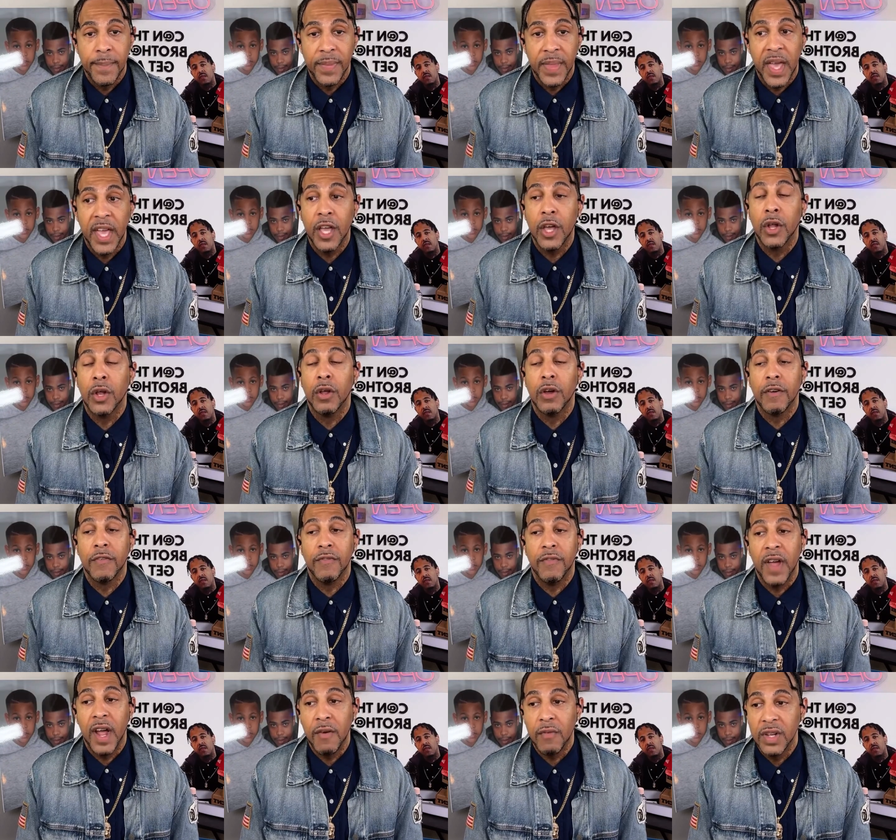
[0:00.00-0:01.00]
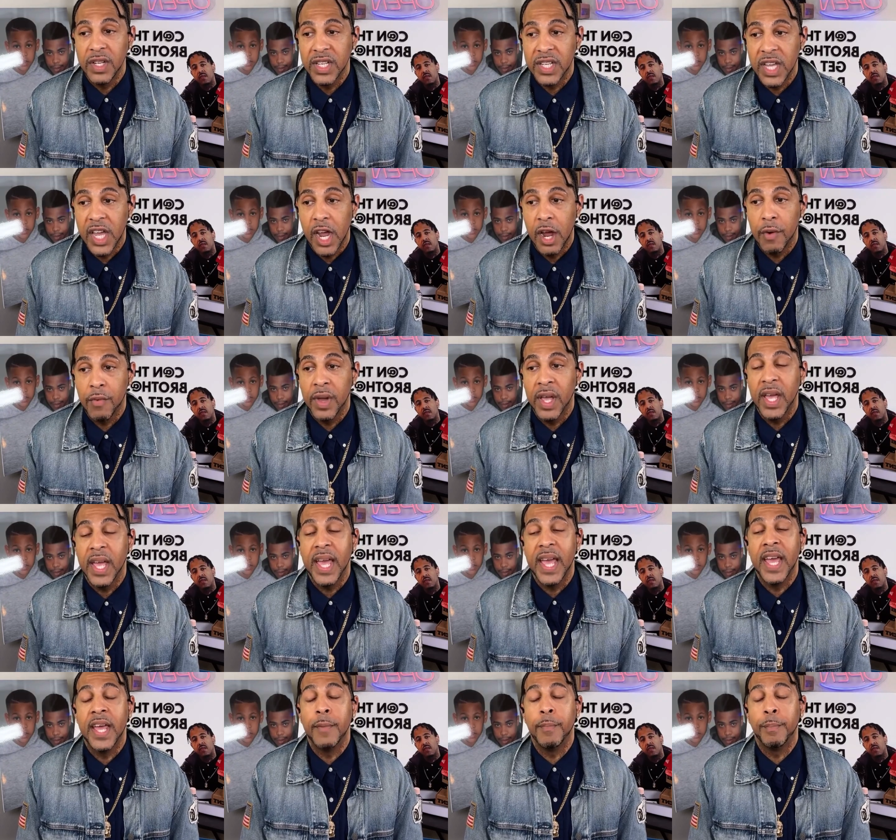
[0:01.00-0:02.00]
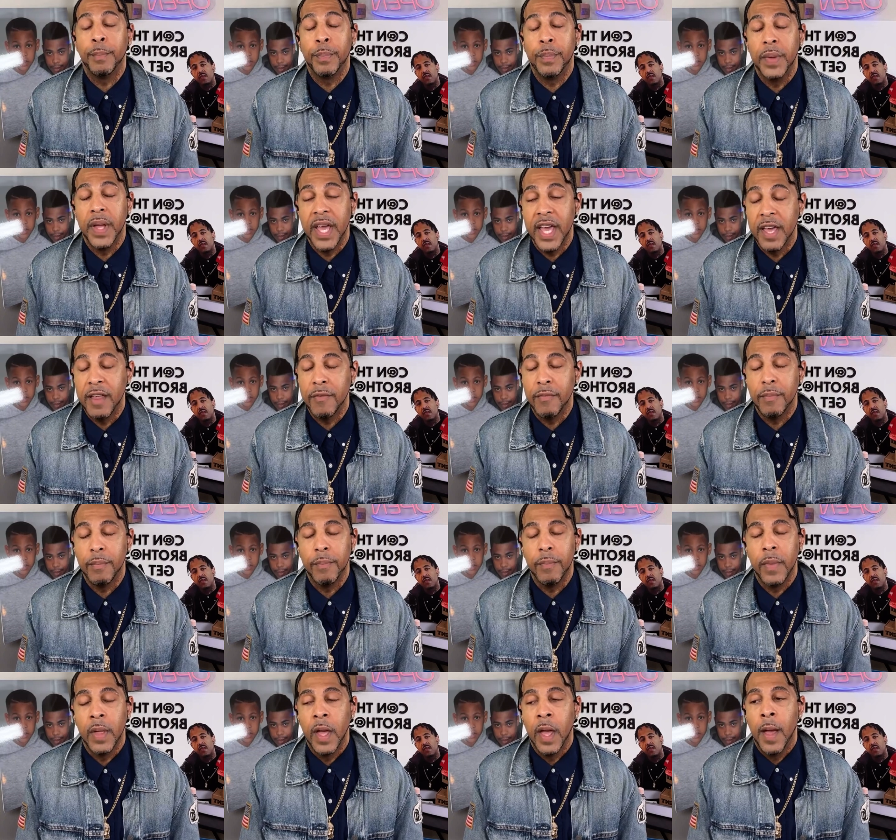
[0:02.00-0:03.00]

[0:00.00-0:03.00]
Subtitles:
They can look very scary in